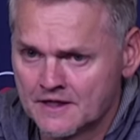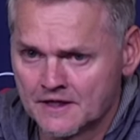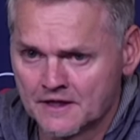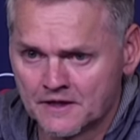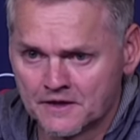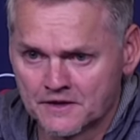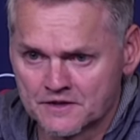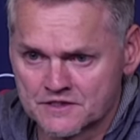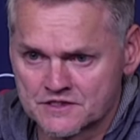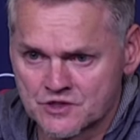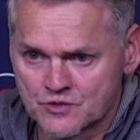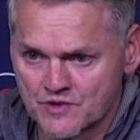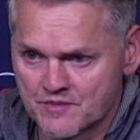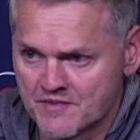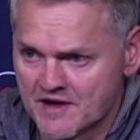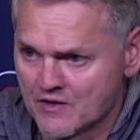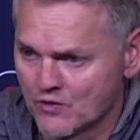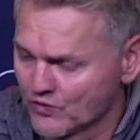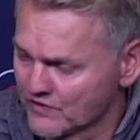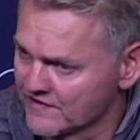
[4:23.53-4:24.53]
Uh, so we
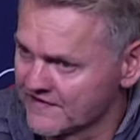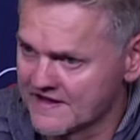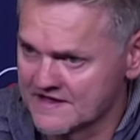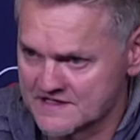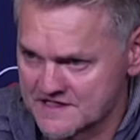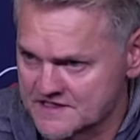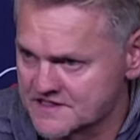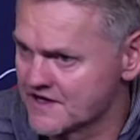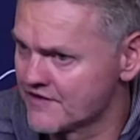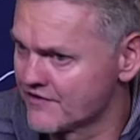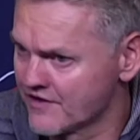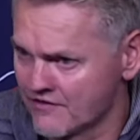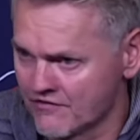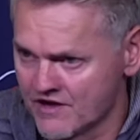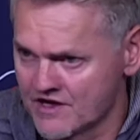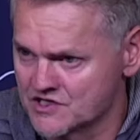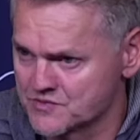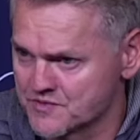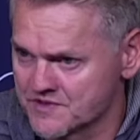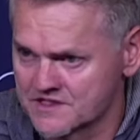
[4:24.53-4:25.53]
made all the necessary
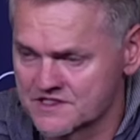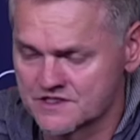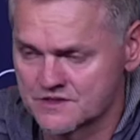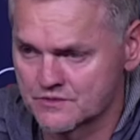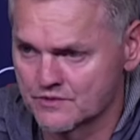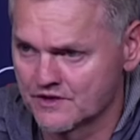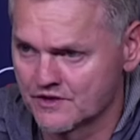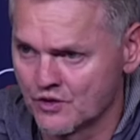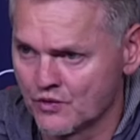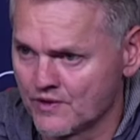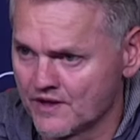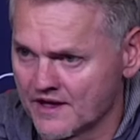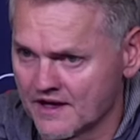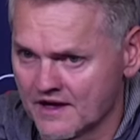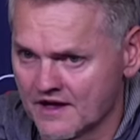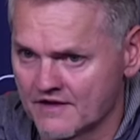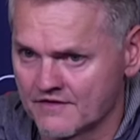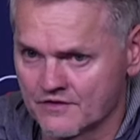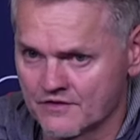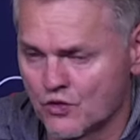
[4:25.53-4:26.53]
arrangements. We know we
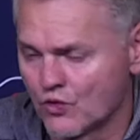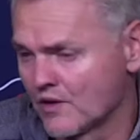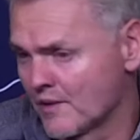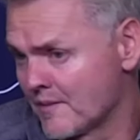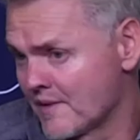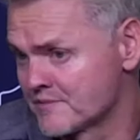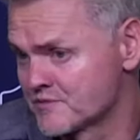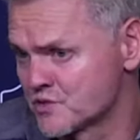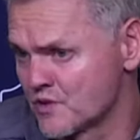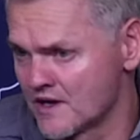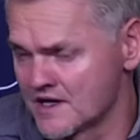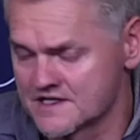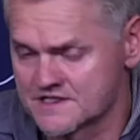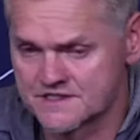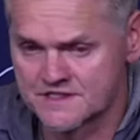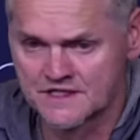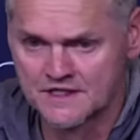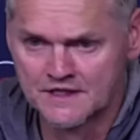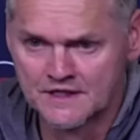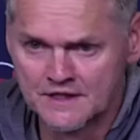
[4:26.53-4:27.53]
can uh, call him up
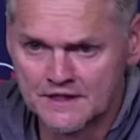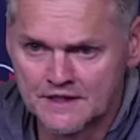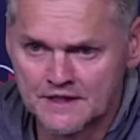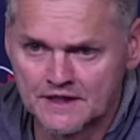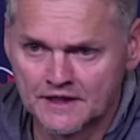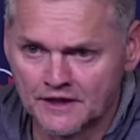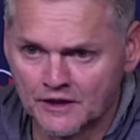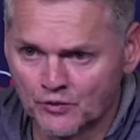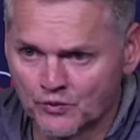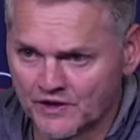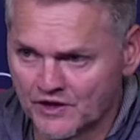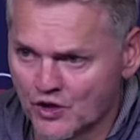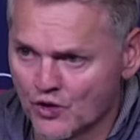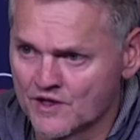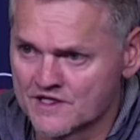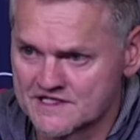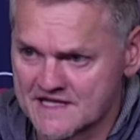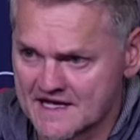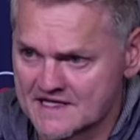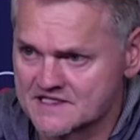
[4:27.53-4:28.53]
twice. Uh, we
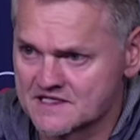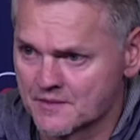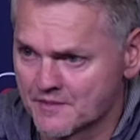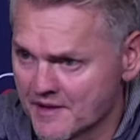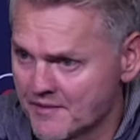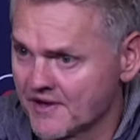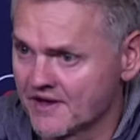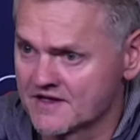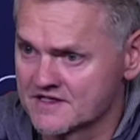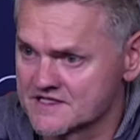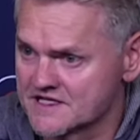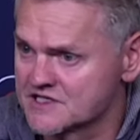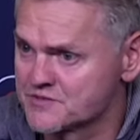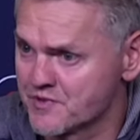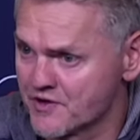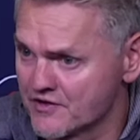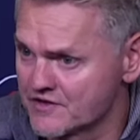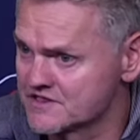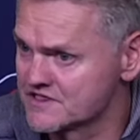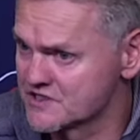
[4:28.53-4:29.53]
know he's had some MLS
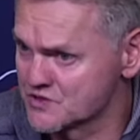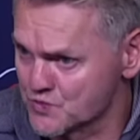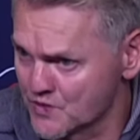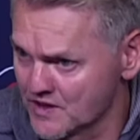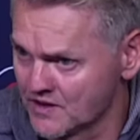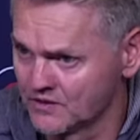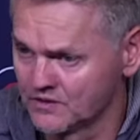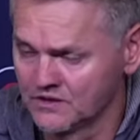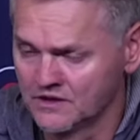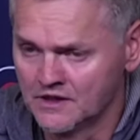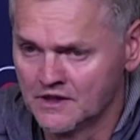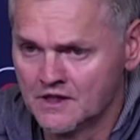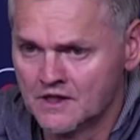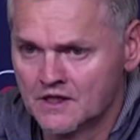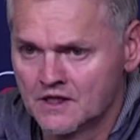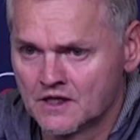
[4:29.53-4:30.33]
experience as well.